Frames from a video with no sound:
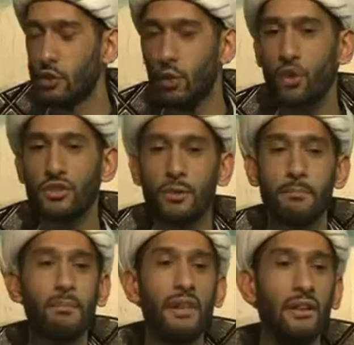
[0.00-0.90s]
towards
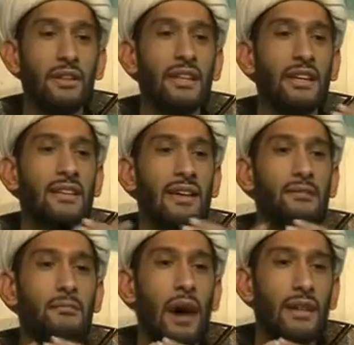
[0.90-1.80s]
building that
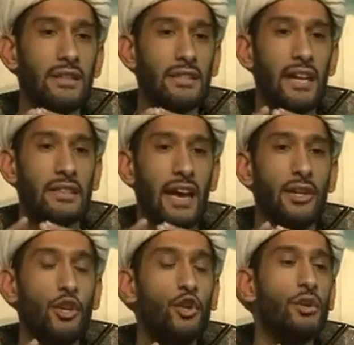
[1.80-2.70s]
mindset
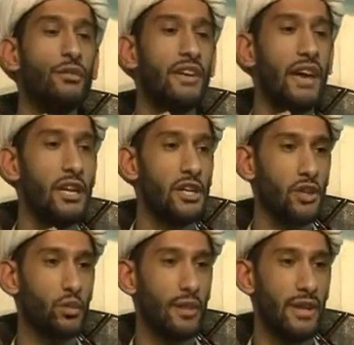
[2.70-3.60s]
and
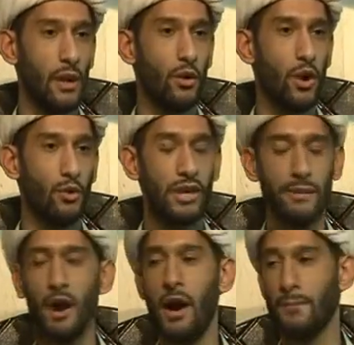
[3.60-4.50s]
unification with our own
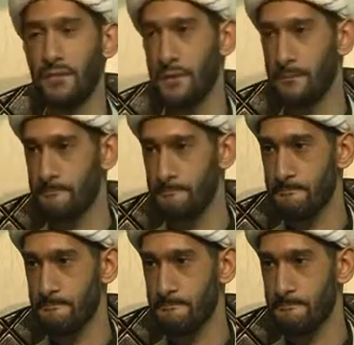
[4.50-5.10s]
Imams.